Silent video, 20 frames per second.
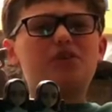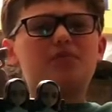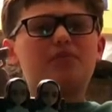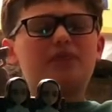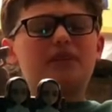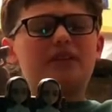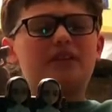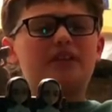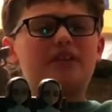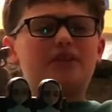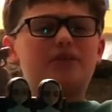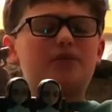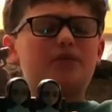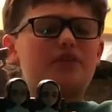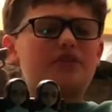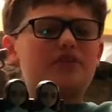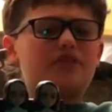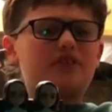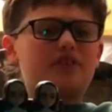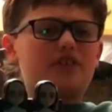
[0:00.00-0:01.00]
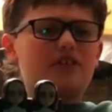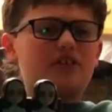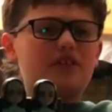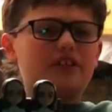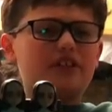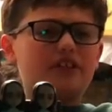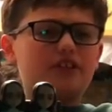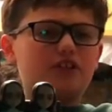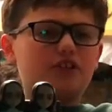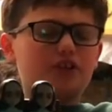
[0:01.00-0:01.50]
but it was still
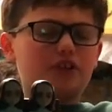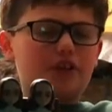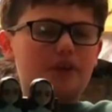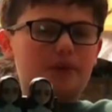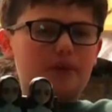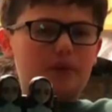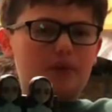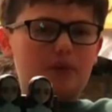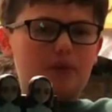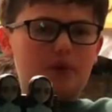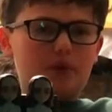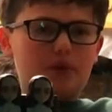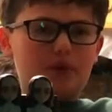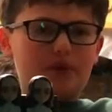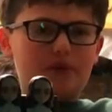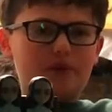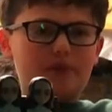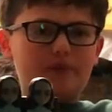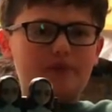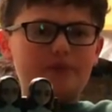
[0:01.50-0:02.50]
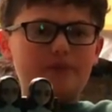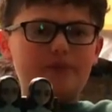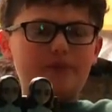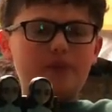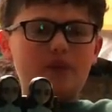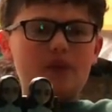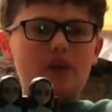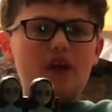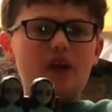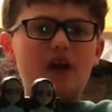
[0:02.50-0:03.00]
extremely boring.
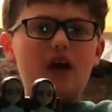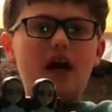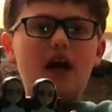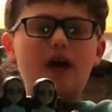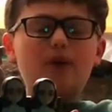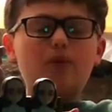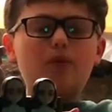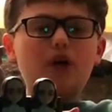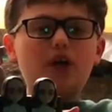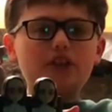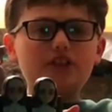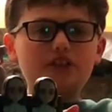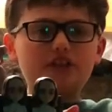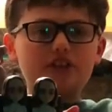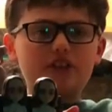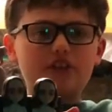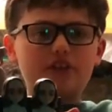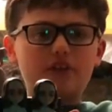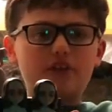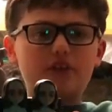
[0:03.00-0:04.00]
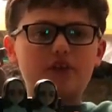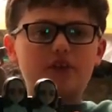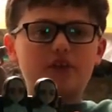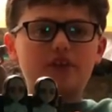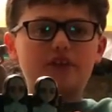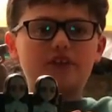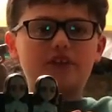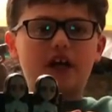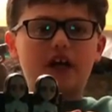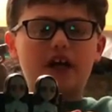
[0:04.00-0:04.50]
I watched it a
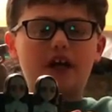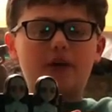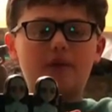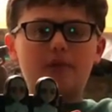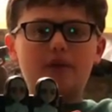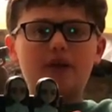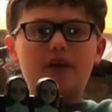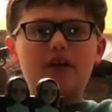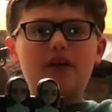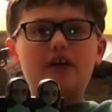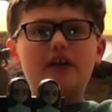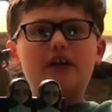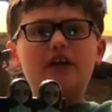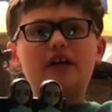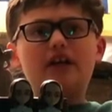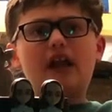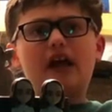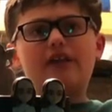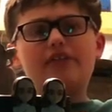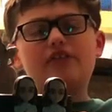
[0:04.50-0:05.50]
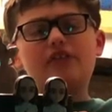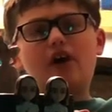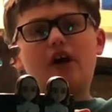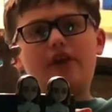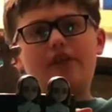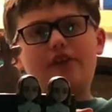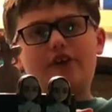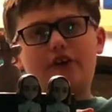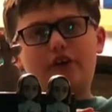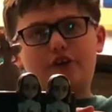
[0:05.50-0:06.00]
third time, and I saw
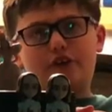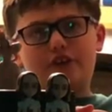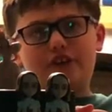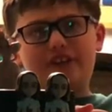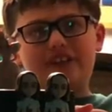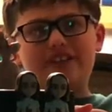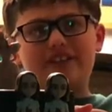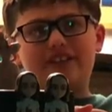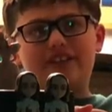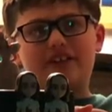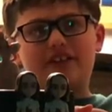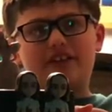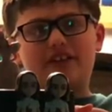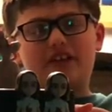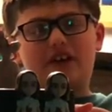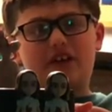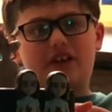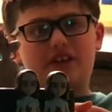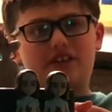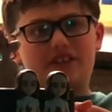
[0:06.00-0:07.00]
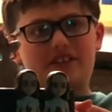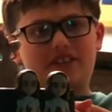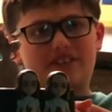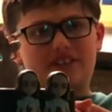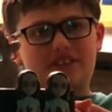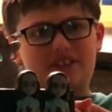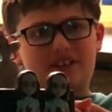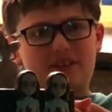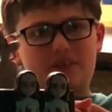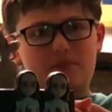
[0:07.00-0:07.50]
the
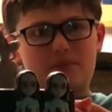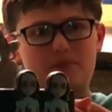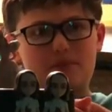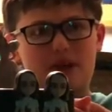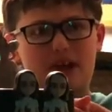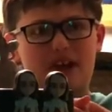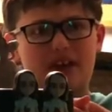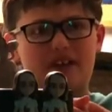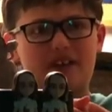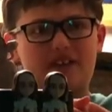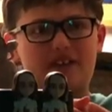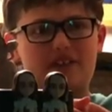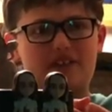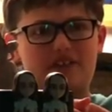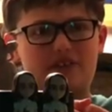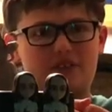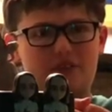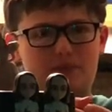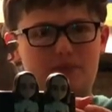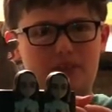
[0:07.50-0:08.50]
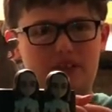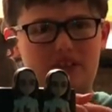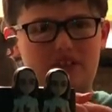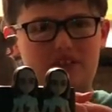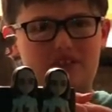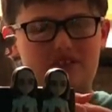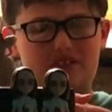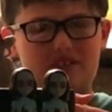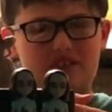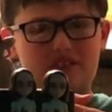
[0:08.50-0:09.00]
artistic
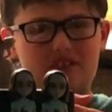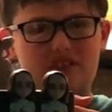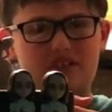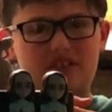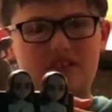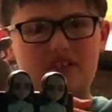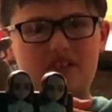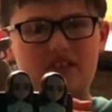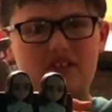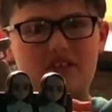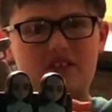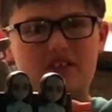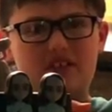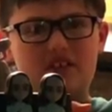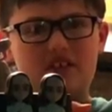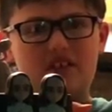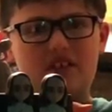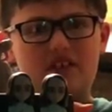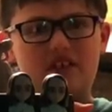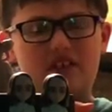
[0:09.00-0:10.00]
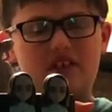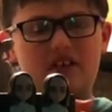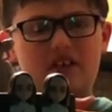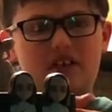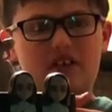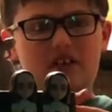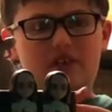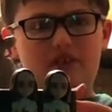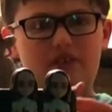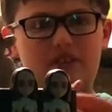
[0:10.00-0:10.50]
masterpiece of